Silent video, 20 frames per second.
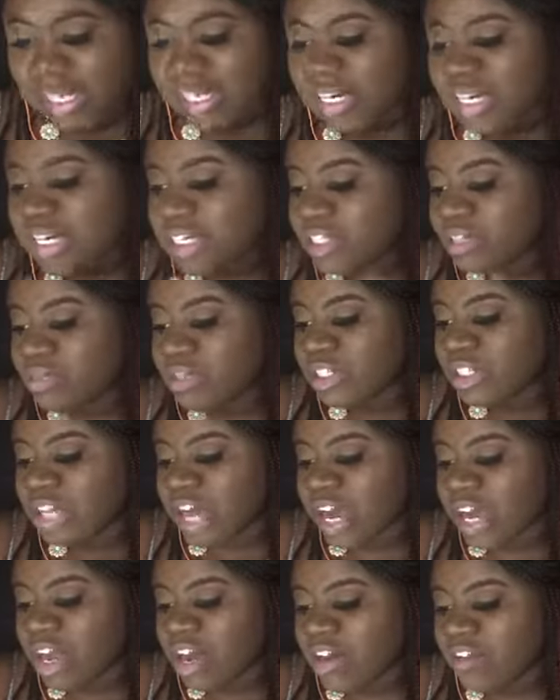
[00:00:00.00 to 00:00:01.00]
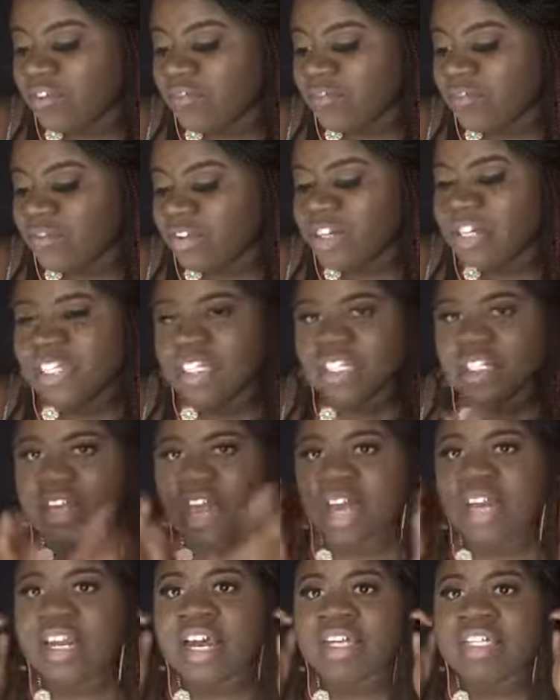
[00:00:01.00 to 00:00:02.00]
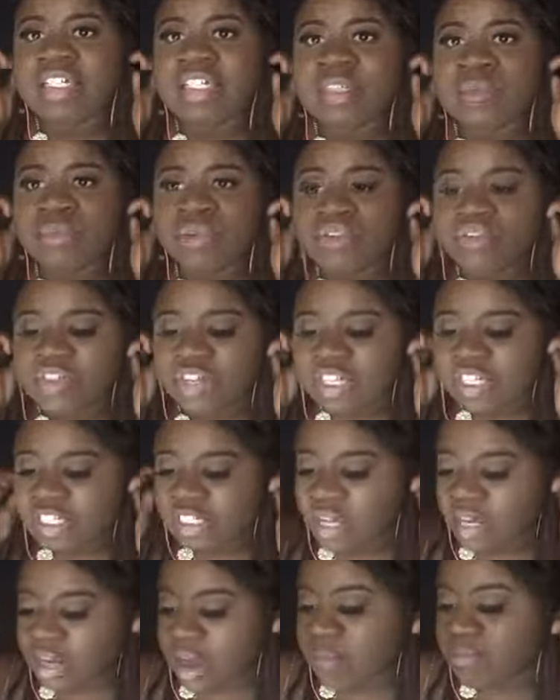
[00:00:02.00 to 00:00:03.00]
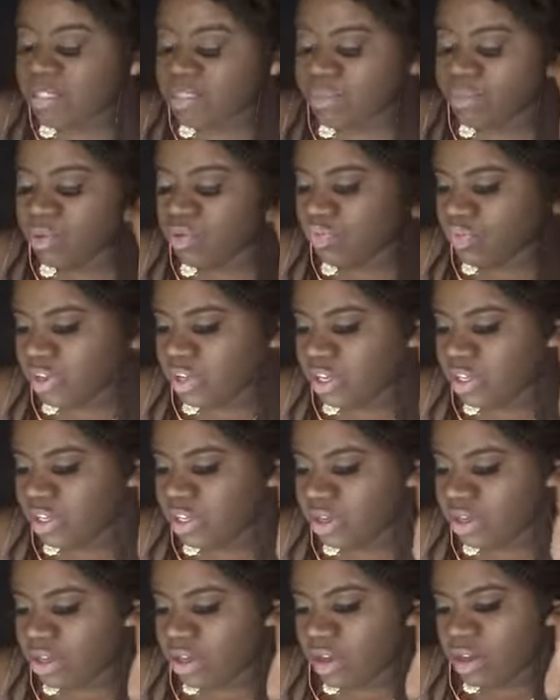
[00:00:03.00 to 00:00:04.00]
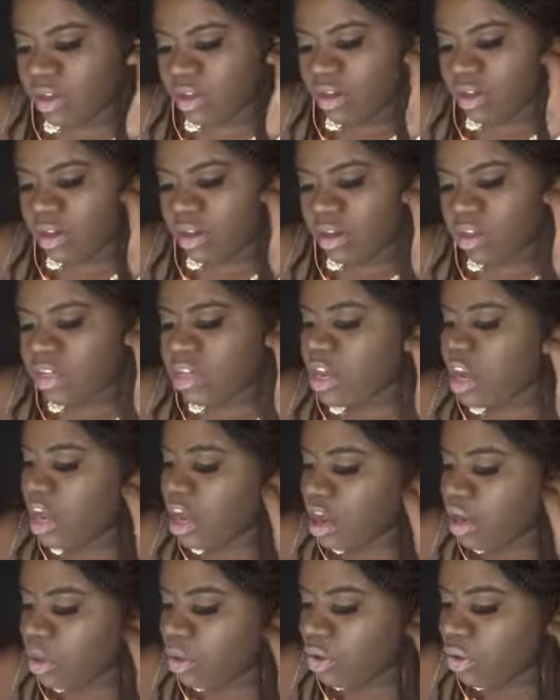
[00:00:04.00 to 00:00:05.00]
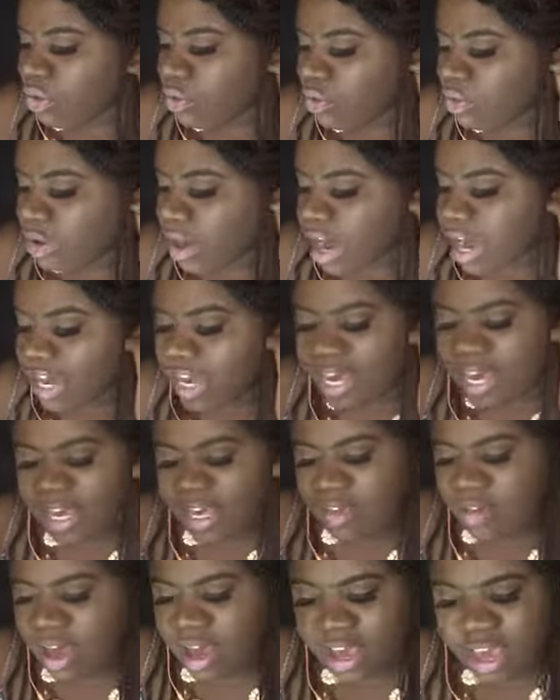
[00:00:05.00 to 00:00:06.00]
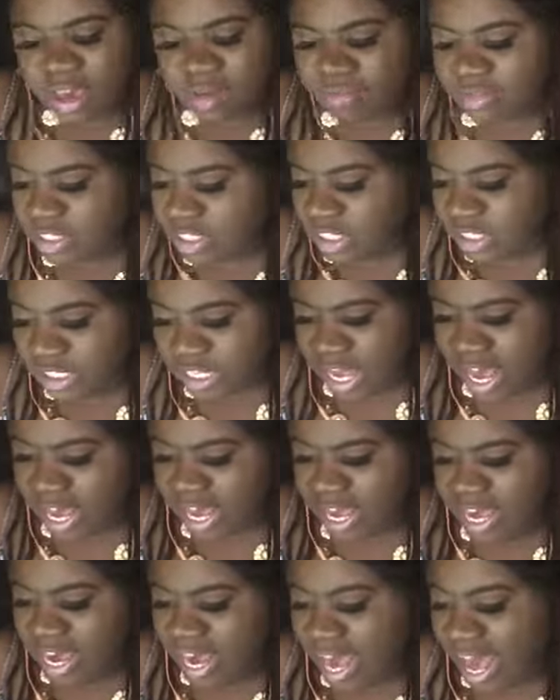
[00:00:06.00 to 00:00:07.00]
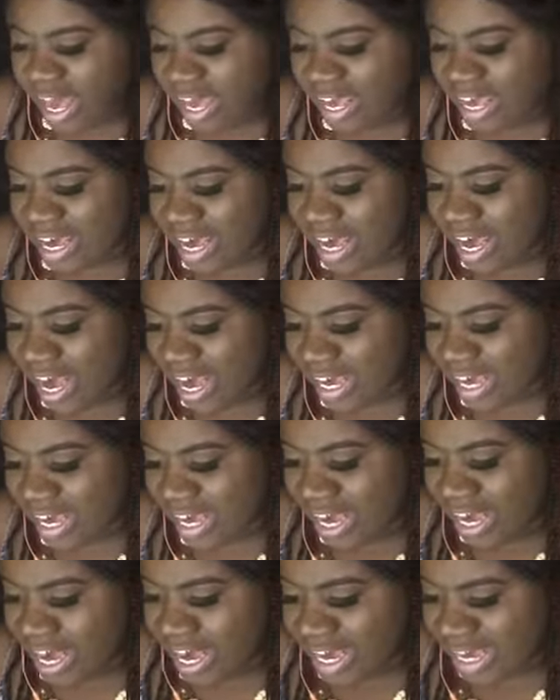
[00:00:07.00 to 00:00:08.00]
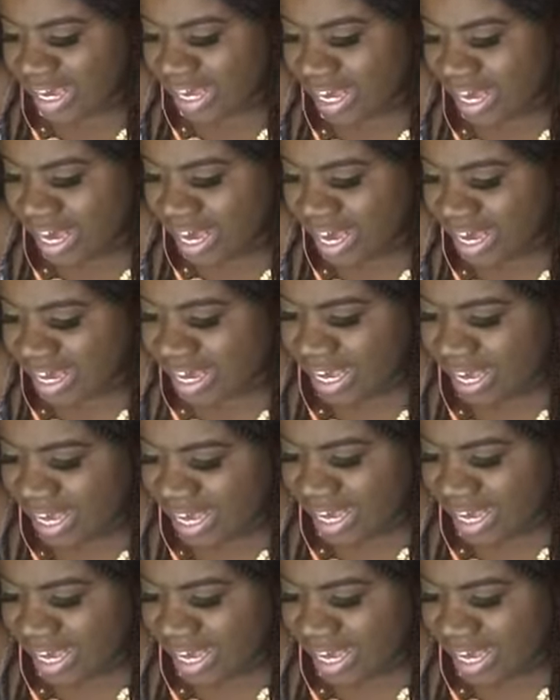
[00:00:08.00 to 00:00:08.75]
This was like a, this, I like this movie. That was a movie. Yo, I can't resist it. I can't.